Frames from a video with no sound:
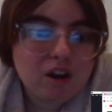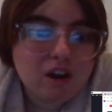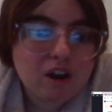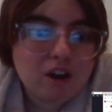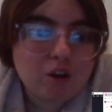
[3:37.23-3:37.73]

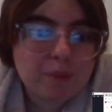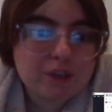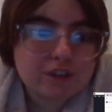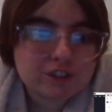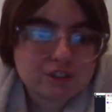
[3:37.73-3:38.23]
I hope he
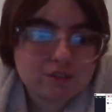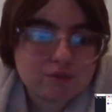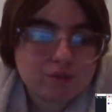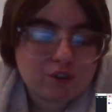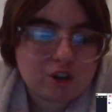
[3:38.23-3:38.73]

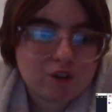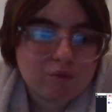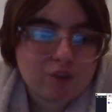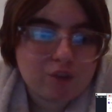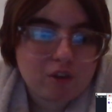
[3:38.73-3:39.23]
doesn't
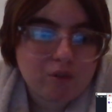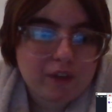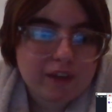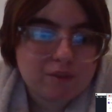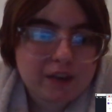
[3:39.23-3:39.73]

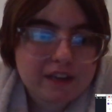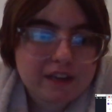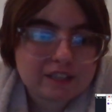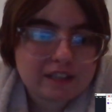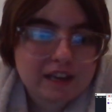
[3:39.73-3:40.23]
land right
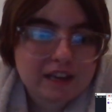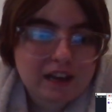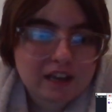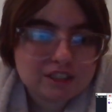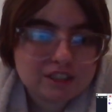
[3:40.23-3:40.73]
into
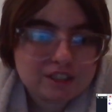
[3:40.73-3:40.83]
Chaos.